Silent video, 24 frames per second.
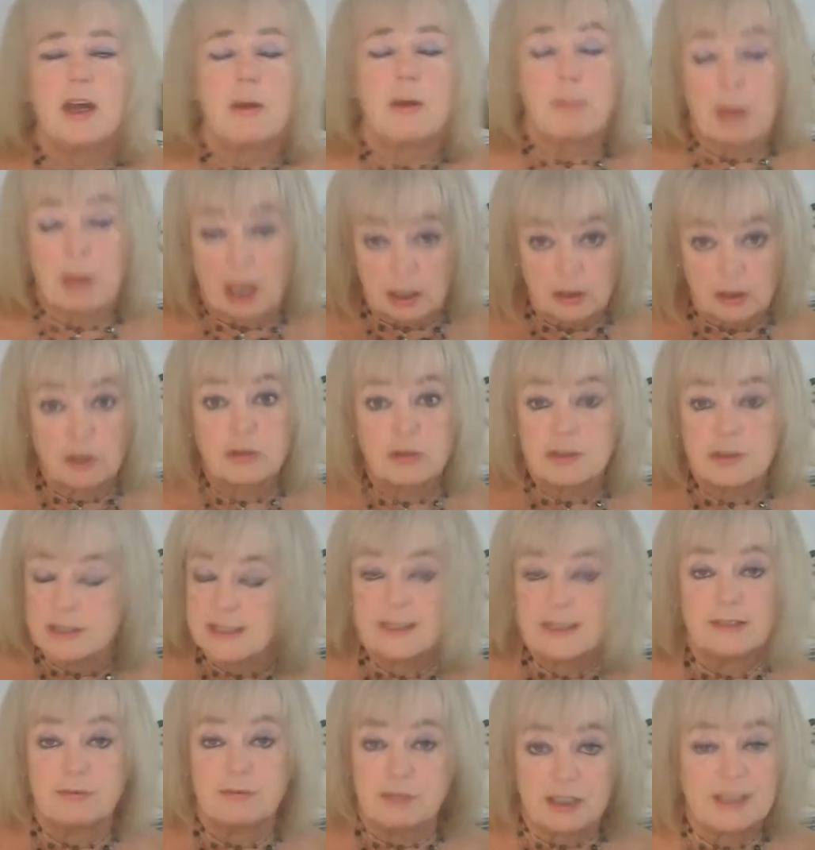But I
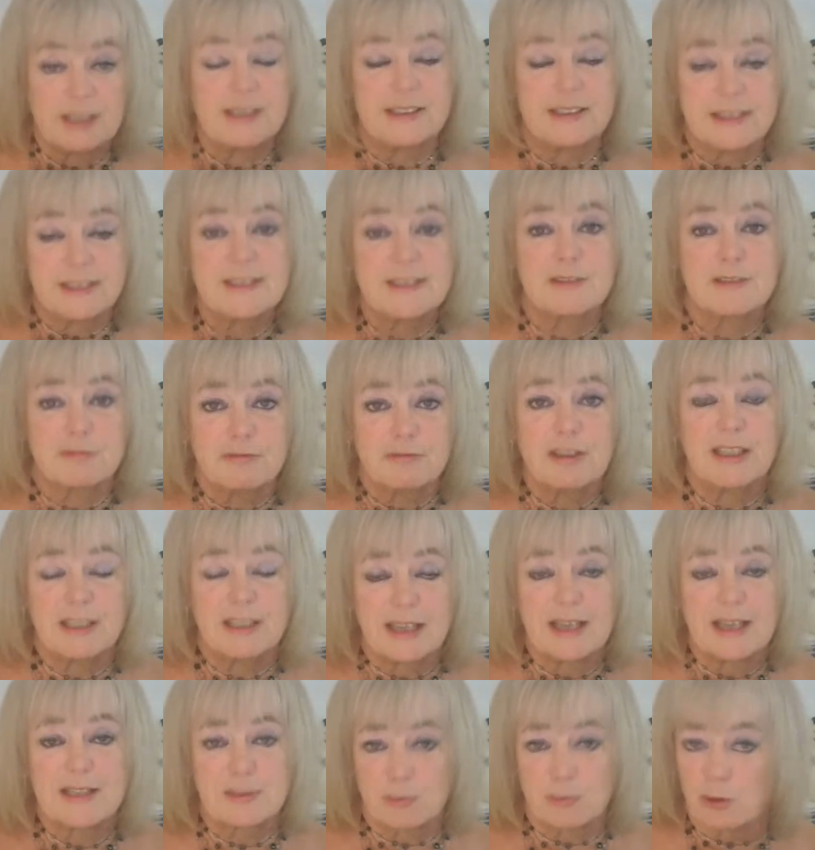honestly really didn't
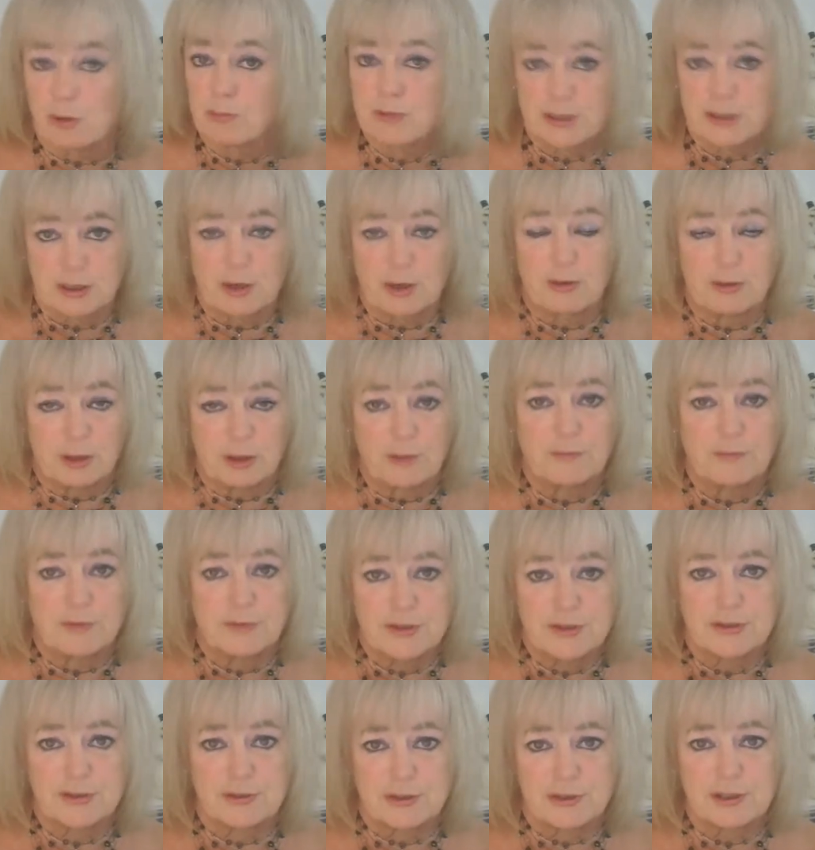realise what was going on for
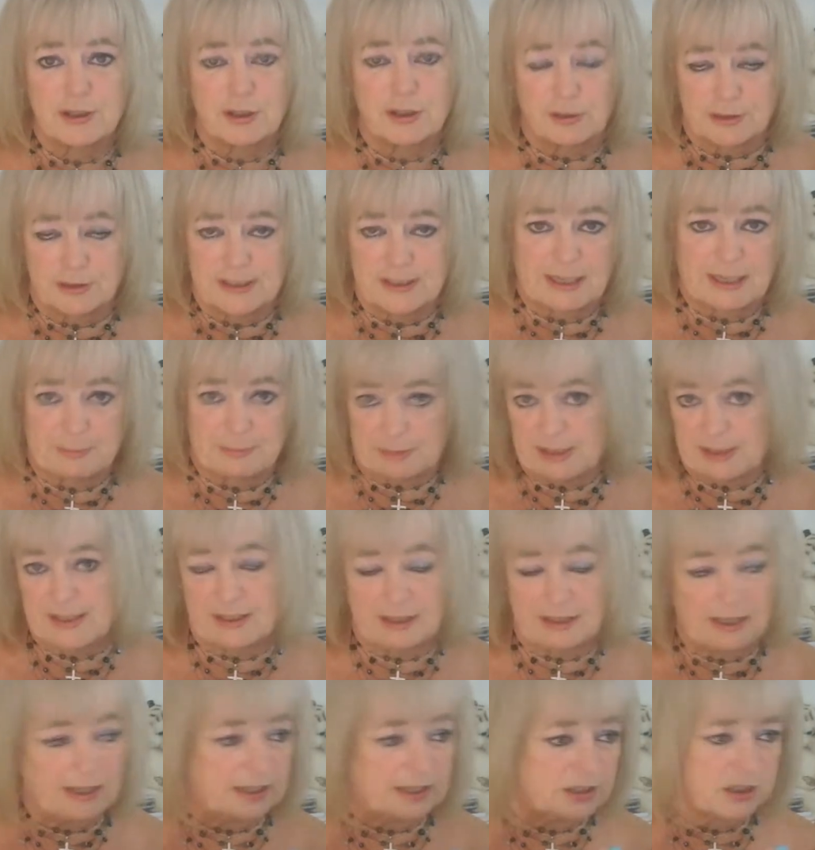such a long time
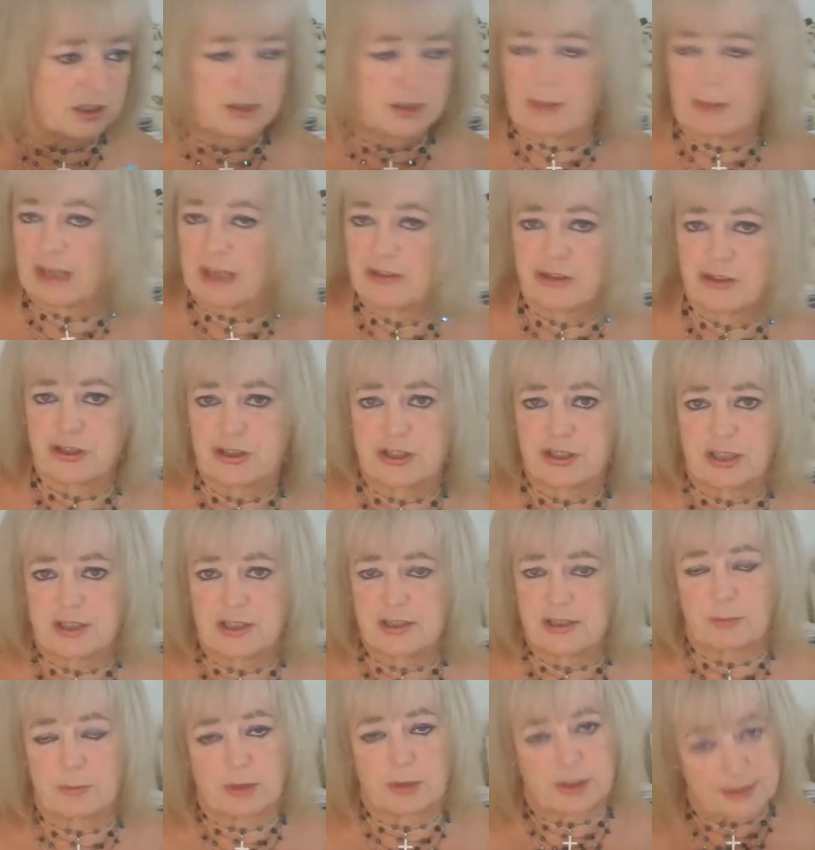until I actually mentioned it to
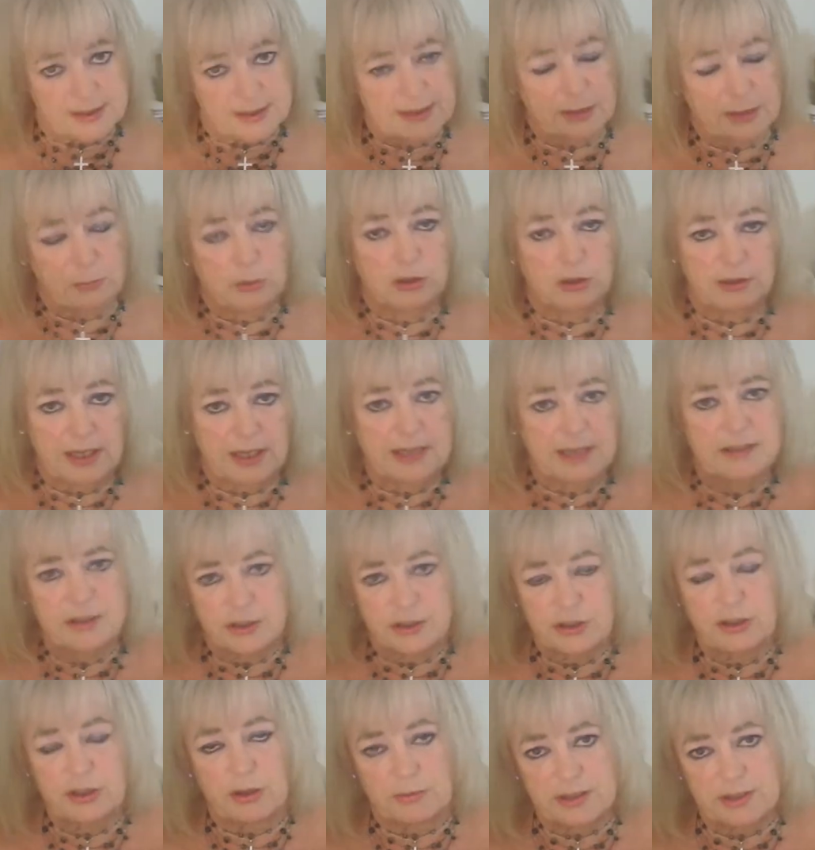someone. They said, well, yes,
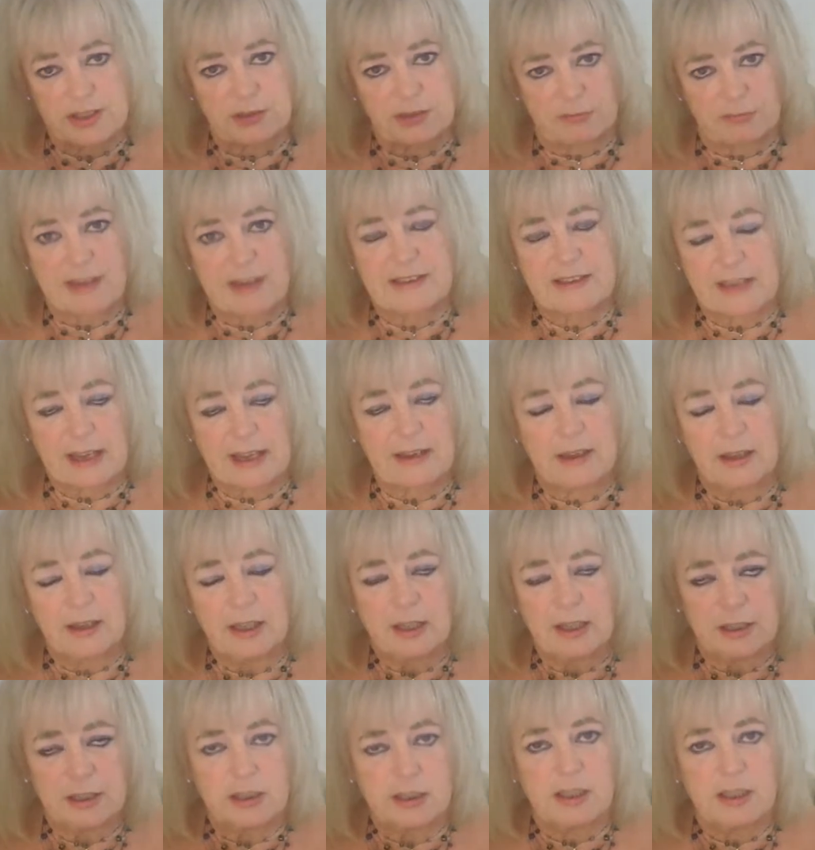it's a
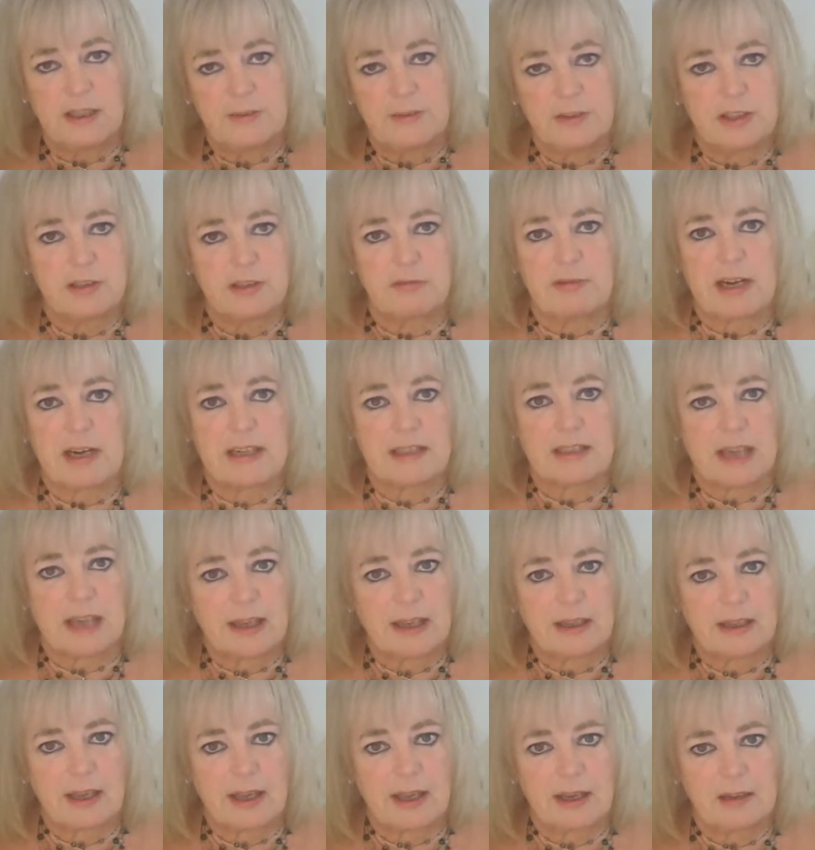you live in a red
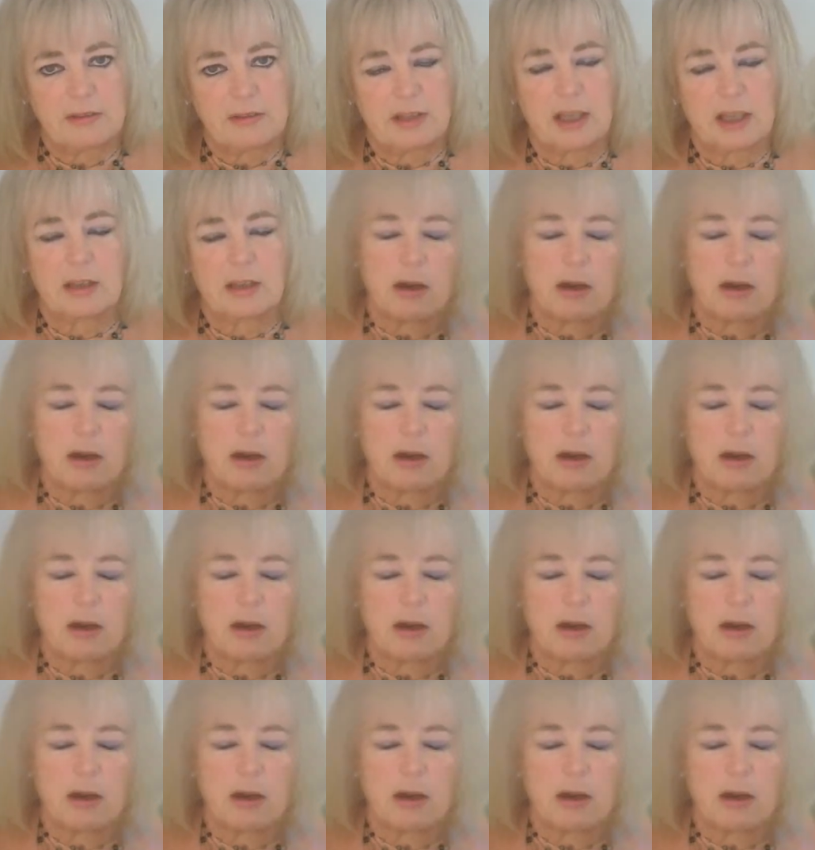light area.